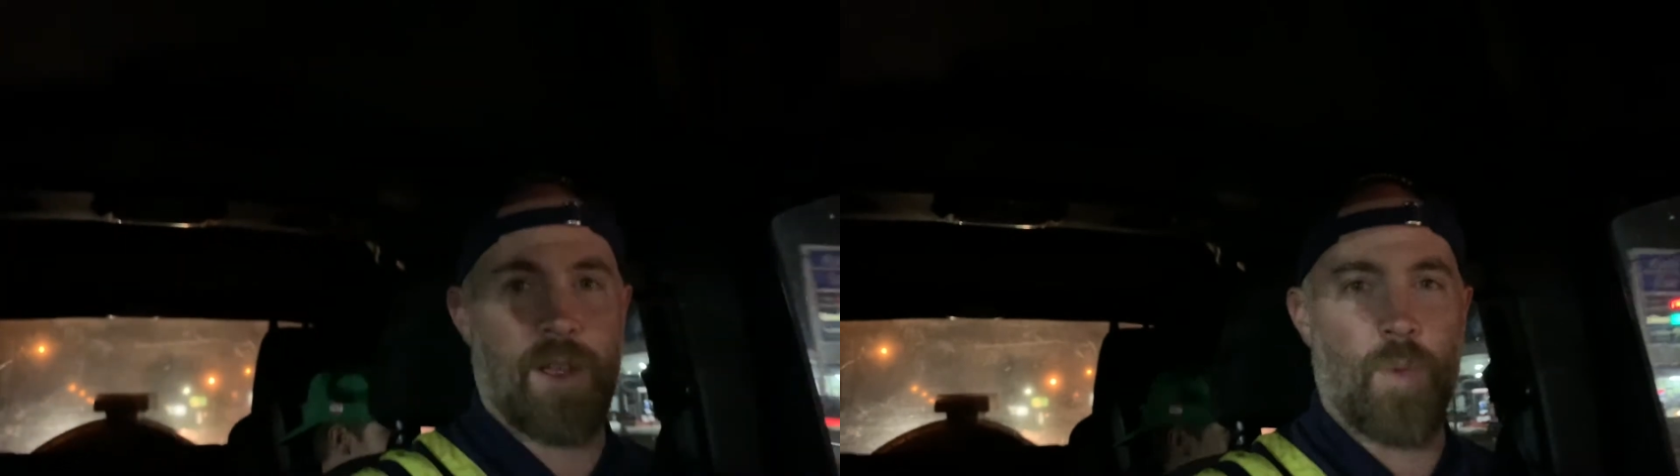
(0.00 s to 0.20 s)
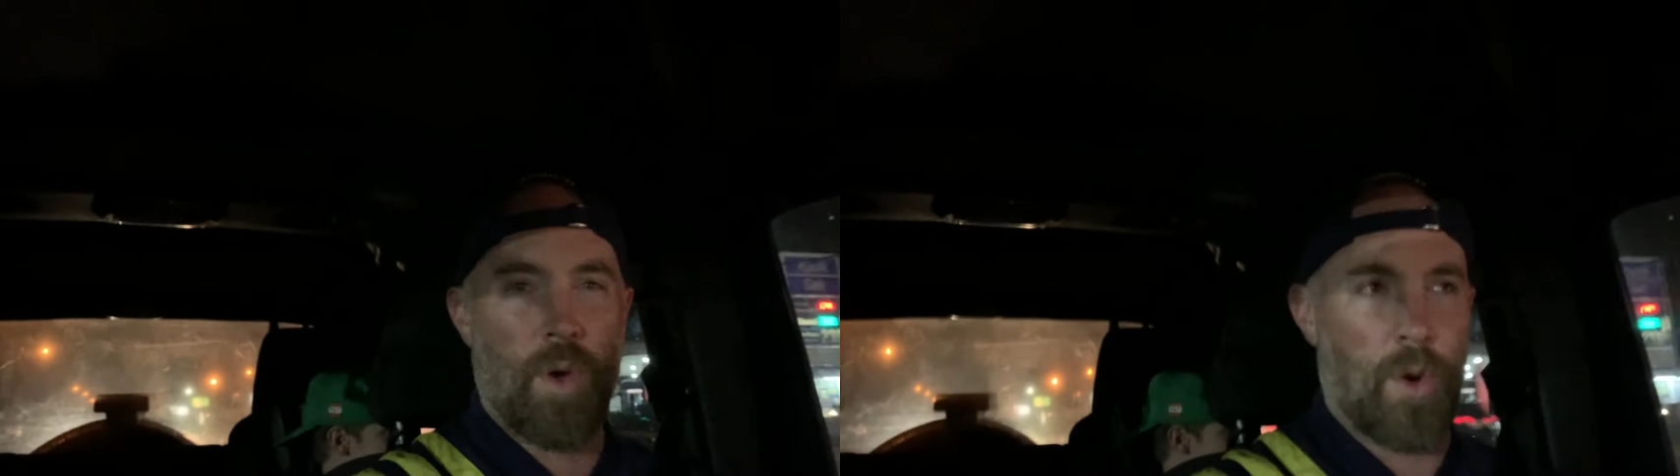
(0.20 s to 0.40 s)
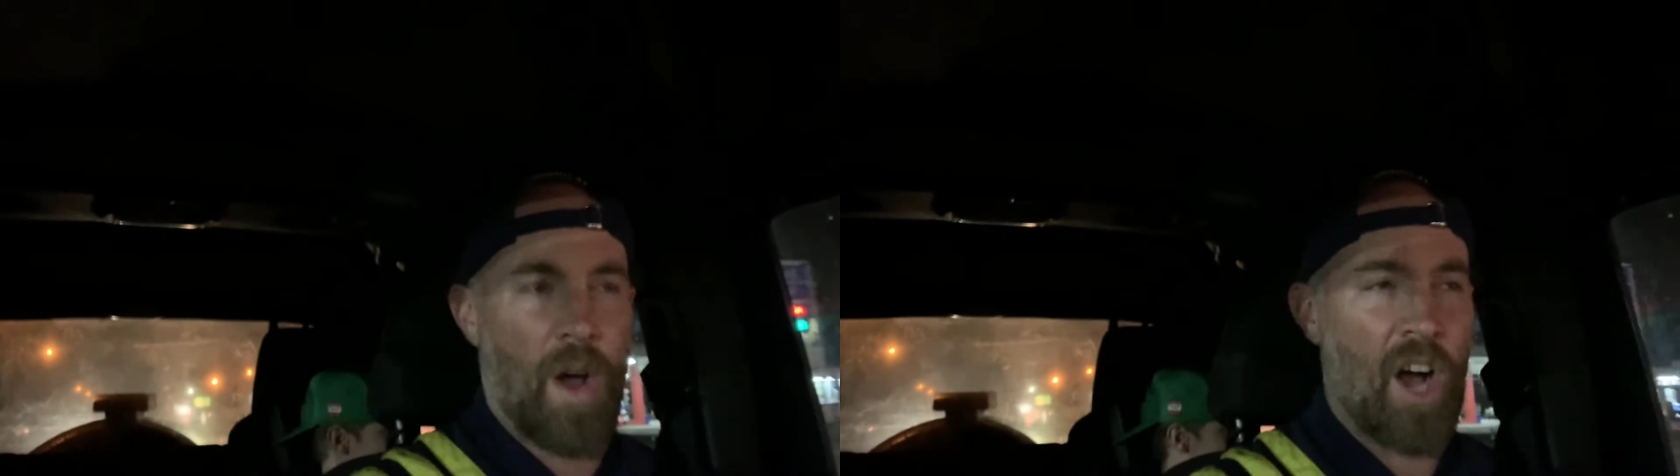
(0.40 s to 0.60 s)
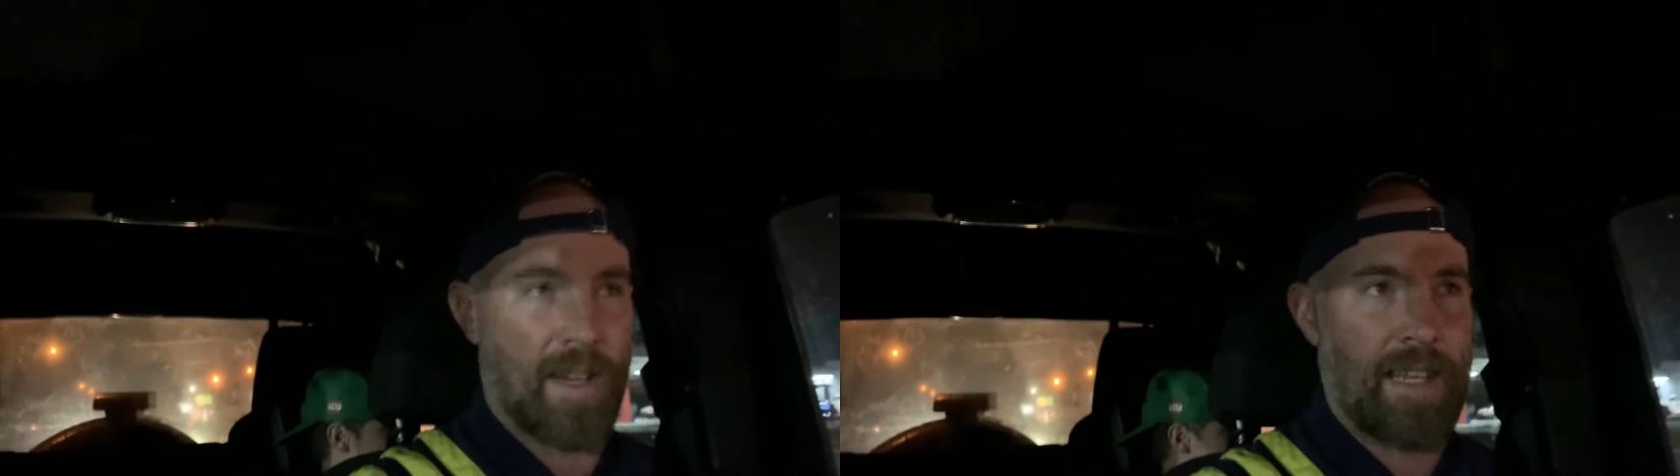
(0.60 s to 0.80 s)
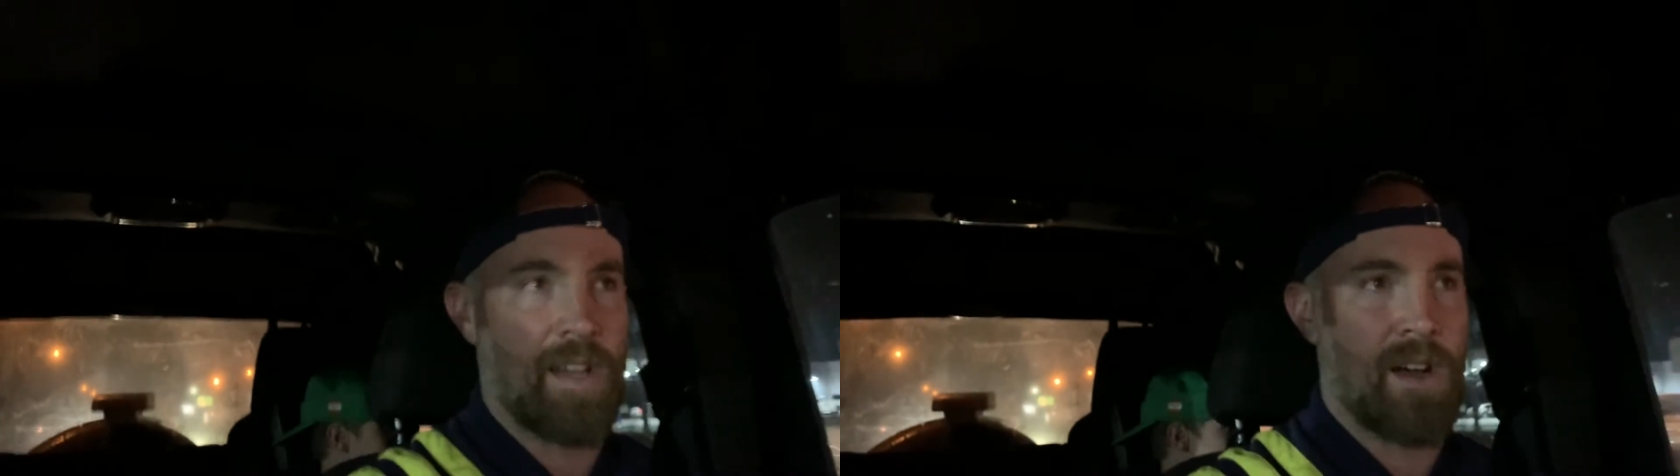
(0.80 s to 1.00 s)
We'll go to a
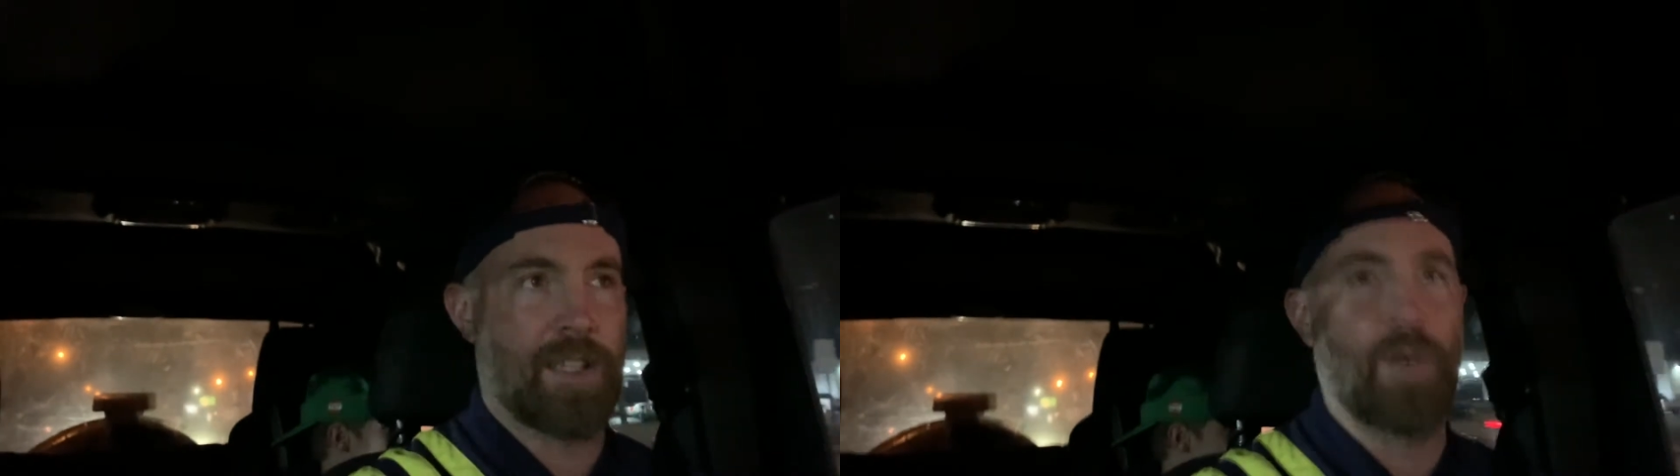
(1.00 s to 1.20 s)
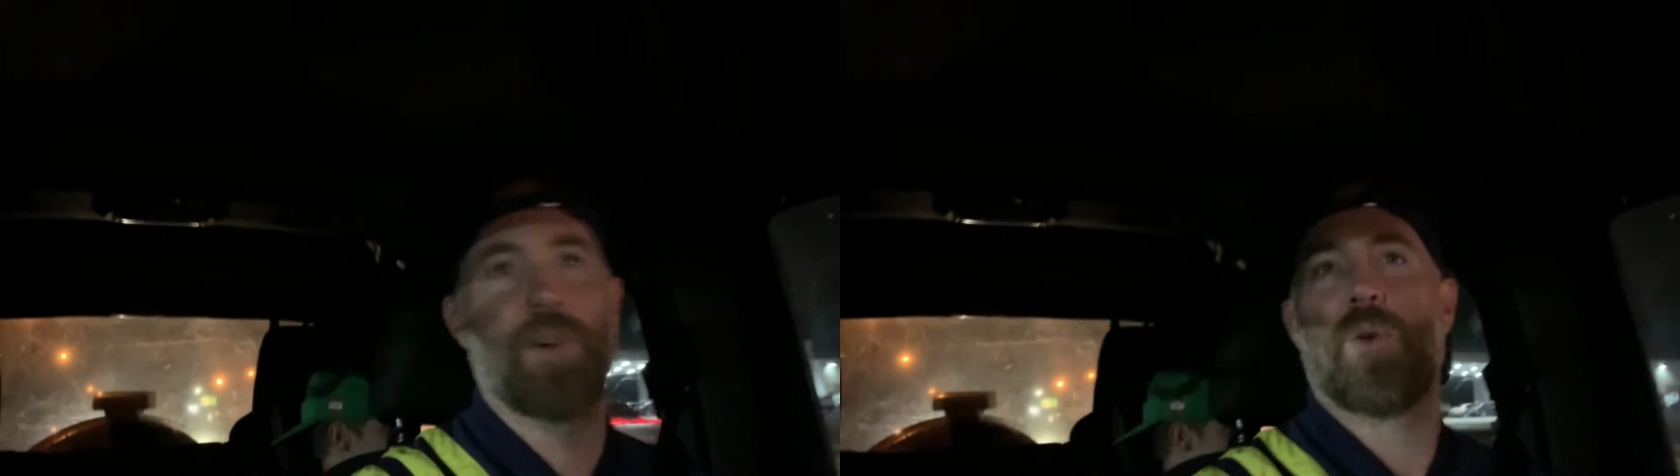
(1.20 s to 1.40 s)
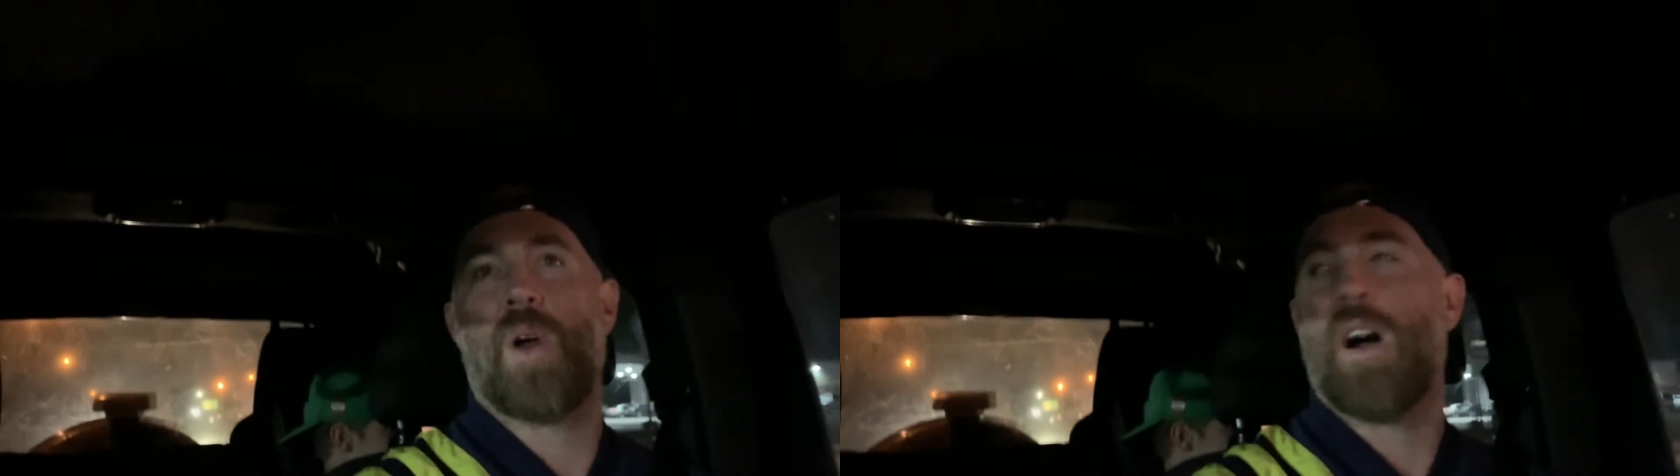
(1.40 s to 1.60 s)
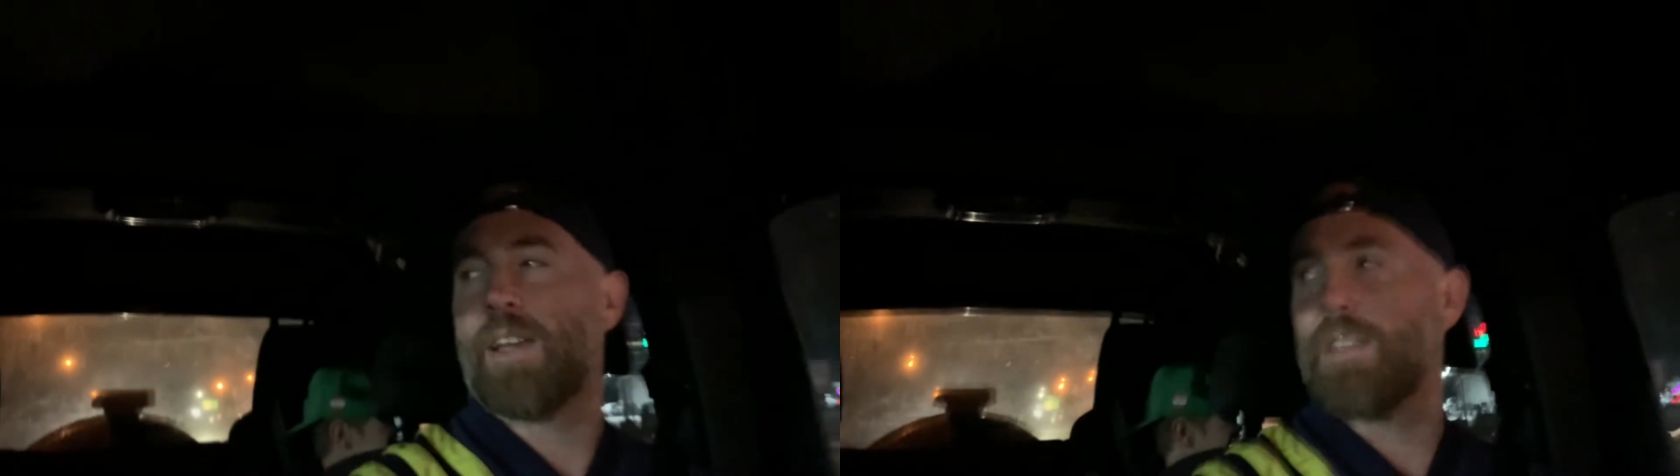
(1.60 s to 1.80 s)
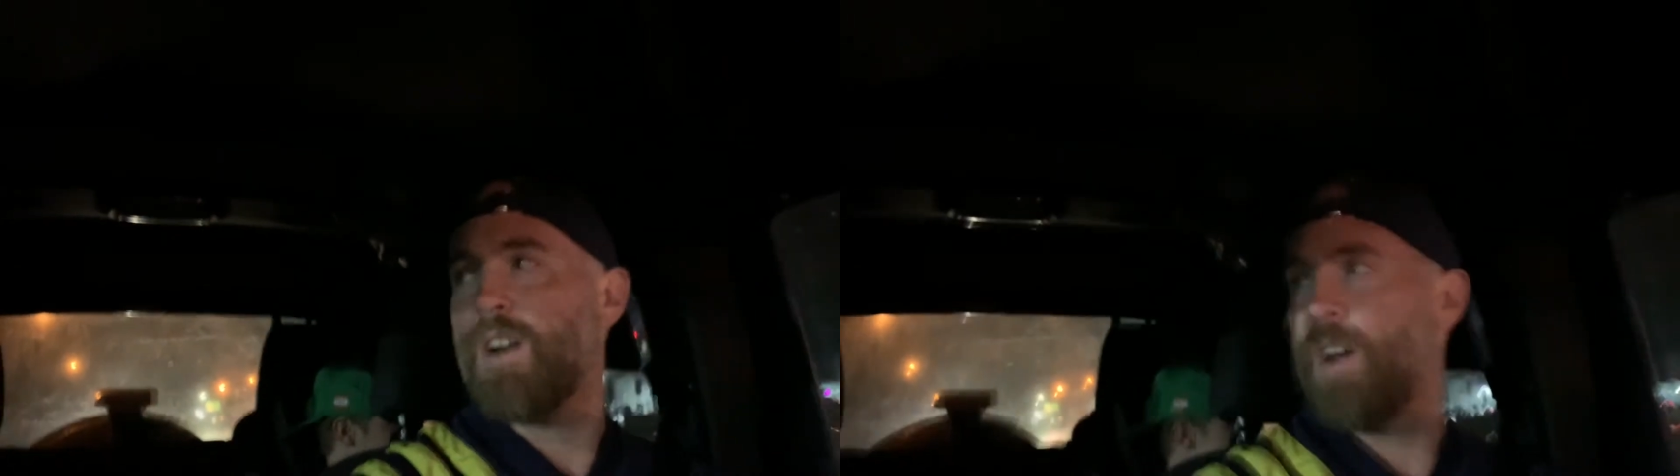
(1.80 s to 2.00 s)
honky tonk. You want to go to a
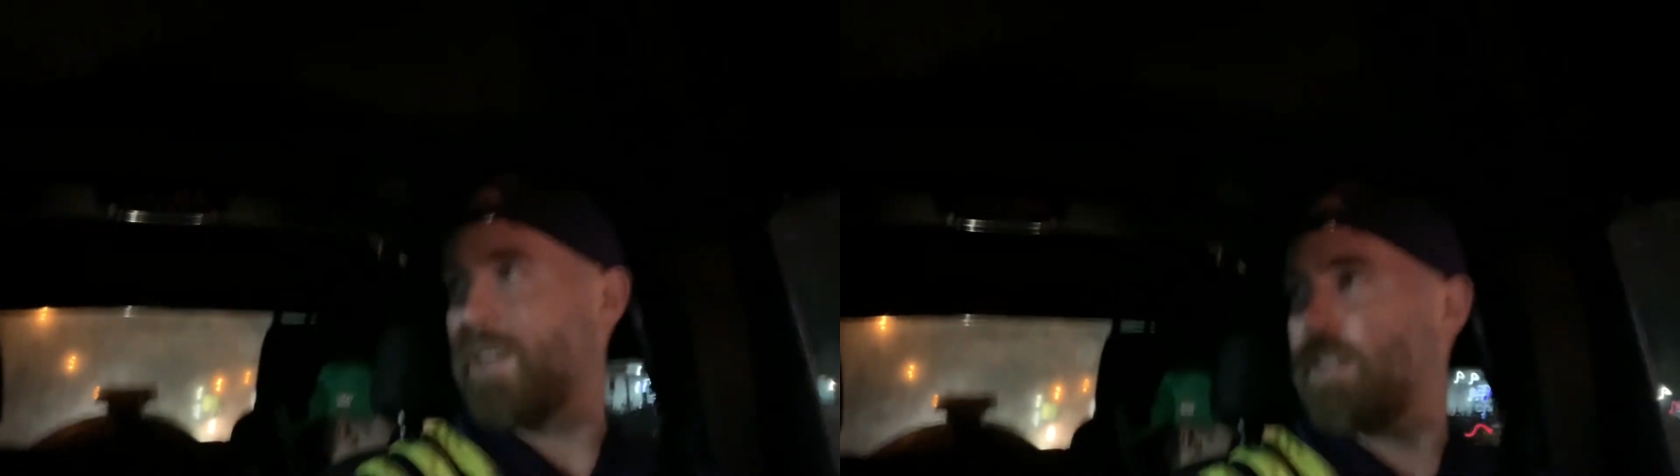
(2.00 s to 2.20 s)
honky tonk?